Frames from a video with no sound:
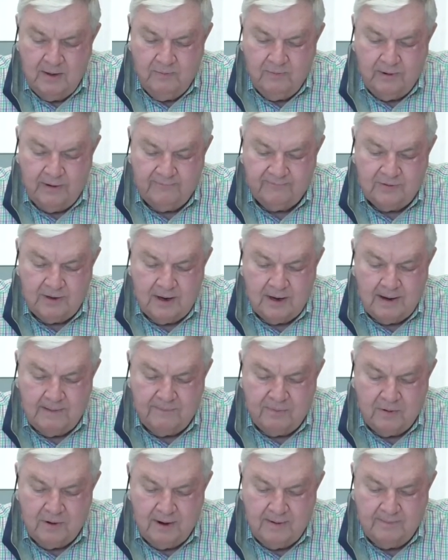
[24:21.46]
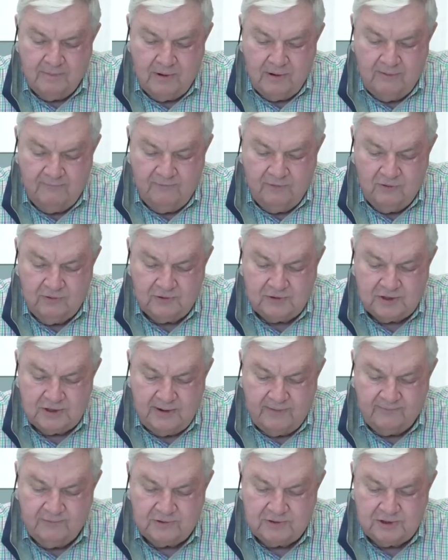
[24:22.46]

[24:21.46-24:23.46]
We have done a preliminary review of several